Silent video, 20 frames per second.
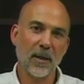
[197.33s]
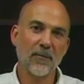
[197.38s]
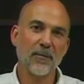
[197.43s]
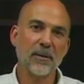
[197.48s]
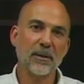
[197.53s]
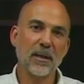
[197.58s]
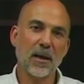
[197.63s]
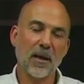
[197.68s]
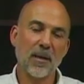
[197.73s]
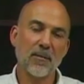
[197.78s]

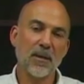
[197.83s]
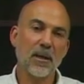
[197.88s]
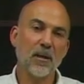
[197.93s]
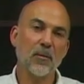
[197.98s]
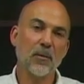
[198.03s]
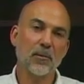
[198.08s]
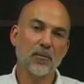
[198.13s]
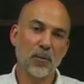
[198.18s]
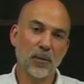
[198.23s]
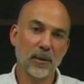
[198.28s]
Every time
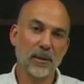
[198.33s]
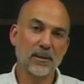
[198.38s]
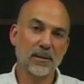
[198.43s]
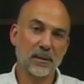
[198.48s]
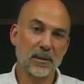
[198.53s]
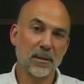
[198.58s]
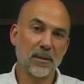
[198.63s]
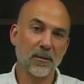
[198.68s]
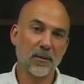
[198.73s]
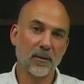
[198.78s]
he would breathe
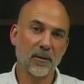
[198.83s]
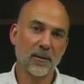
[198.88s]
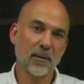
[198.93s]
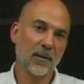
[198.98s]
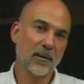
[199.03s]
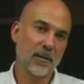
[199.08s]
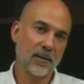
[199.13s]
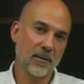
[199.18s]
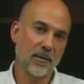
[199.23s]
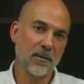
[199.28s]
cedar,
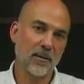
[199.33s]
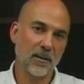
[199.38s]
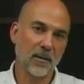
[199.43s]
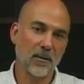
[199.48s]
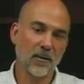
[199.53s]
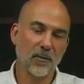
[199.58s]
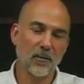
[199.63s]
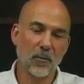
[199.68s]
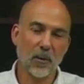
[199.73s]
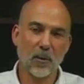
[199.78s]
and in
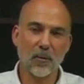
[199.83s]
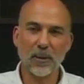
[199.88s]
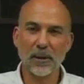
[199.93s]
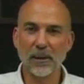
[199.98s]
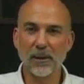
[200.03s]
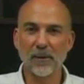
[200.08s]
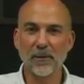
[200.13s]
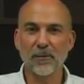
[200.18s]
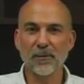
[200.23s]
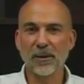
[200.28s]
here where
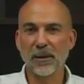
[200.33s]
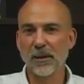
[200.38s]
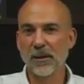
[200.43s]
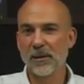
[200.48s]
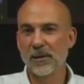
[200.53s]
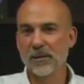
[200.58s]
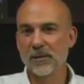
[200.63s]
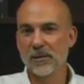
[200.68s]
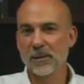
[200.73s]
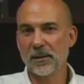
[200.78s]
we live,
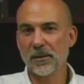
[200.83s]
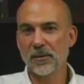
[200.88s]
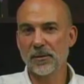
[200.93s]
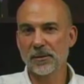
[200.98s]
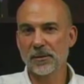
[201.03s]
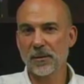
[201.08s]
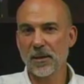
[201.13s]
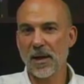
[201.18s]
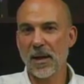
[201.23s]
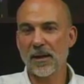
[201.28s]

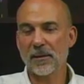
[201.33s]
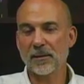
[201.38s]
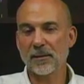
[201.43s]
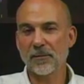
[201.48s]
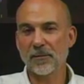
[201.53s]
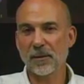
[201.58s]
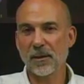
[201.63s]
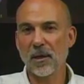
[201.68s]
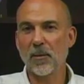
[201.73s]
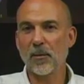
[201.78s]
cedar's
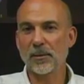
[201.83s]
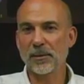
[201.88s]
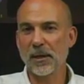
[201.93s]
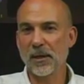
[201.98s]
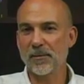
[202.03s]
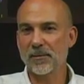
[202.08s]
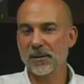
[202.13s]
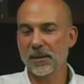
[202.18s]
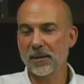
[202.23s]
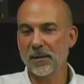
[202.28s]
active a couple
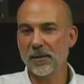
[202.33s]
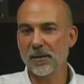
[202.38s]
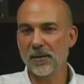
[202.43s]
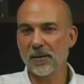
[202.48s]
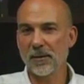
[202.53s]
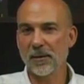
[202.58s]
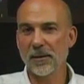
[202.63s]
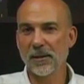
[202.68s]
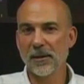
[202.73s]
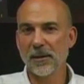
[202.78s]
times a
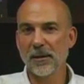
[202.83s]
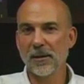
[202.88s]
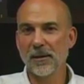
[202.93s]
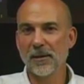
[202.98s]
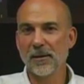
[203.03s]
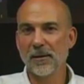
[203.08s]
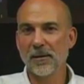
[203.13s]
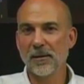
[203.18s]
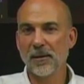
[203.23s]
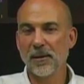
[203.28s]
year,
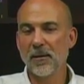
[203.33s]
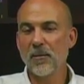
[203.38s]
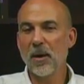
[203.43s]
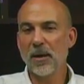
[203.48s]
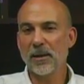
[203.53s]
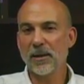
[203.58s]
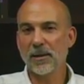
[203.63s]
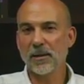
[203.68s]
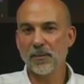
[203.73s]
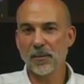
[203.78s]
he
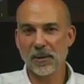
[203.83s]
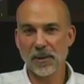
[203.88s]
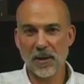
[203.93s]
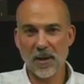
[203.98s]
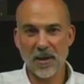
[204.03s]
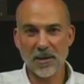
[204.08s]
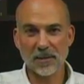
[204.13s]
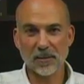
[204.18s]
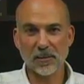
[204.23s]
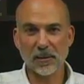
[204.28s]
might end up in the
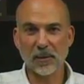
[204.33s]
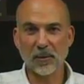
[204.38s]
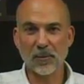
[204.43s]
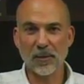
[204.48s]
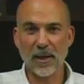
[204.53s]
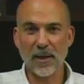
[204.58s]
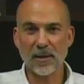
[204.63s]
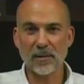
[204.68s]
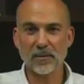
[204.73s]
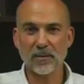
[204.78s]
hospital
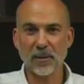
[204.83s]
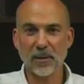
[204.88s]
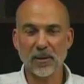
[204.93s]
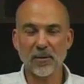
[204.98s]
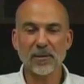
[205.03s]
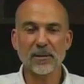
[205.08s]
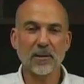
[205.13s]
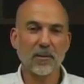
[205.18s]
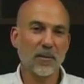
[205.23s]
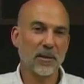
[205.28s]
with asthma.
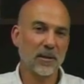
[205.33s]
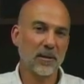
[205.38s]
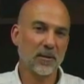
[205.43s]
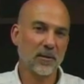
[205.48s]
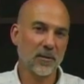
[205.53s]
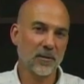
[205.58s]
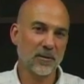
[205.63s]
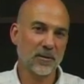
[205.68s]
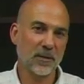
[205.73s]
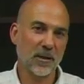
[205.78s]
Here's somebody
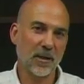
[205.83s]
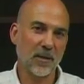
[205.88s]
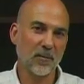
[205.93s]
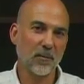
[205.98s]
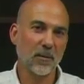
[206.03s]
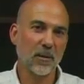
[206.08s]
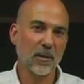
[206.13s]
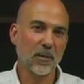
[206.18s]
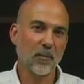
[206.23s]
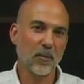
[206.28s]
in good
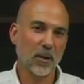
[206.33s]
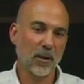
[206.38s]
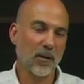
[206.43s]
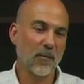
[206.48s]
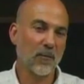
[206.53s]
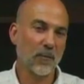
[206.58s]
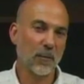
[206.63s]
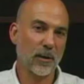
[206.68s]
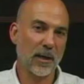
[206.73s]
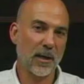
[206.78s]
shape, but
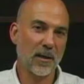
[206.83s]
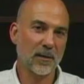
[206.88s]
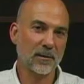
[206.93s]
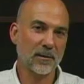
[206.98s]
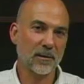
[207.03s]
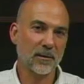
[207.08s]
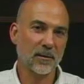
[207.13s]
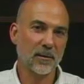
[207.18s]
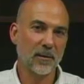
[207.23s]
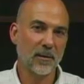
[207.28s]

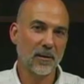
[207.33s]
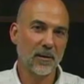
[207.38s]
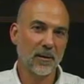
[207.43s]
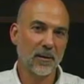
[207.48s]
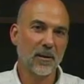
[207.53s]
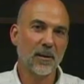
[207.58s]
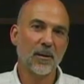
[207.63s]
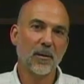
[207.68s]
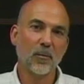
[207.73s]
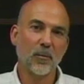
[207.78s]
overreacting.
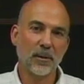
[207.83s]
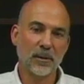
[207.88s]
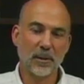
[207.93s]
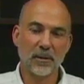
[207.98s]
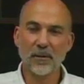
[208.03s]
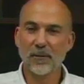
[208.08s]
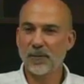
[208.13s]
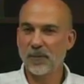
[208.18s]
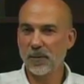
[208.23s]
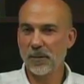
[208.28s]
We
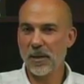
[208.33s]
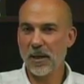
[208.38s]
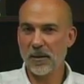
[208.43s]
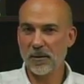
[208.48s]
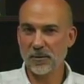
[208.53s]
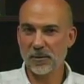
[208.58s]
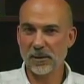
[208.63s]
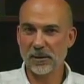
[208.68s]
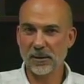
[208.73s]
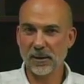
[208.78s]
did the food
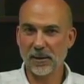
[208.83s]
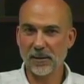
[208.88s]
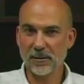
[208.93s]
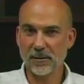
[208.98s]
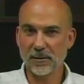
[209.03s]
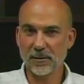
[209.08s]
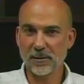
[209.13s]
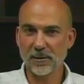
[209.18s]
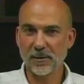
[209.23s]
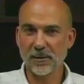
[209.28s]
allergy
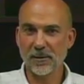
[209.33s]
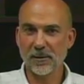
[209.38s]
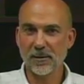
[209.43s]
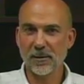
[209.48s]
test.